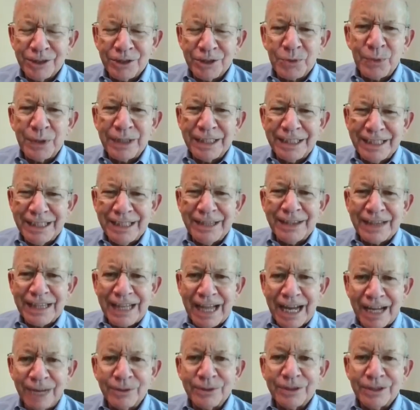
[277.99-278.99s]

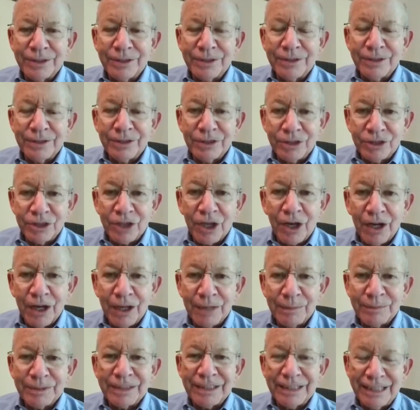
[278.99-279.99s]
20,000
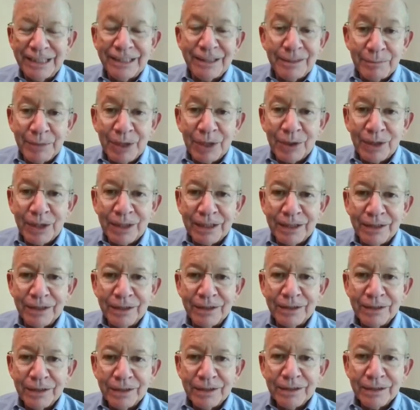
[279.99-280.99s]
jobs in
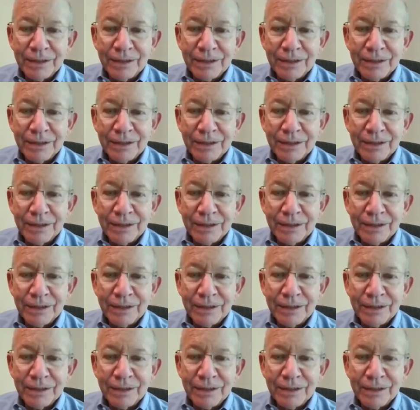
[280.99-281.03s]
America